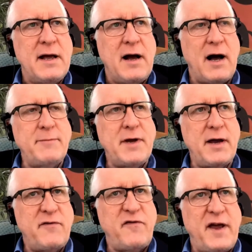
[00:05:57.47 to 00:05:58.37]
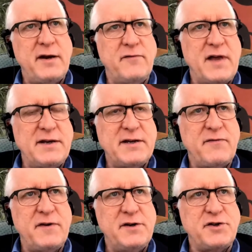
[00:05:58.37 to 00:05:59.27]
I'm not a fan of that
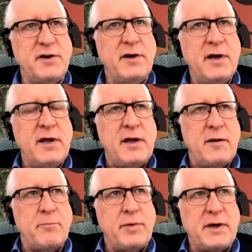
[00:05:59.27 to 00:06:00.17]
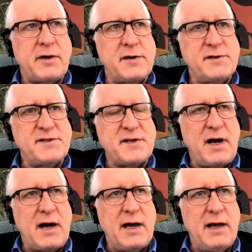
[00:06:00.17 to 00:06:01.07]
definition because
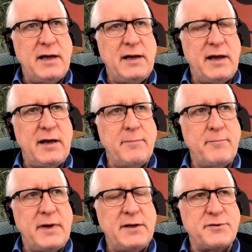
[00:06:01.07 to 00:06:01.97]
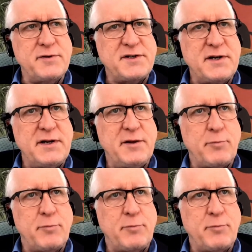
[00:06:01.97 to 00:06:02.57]
I am interested in the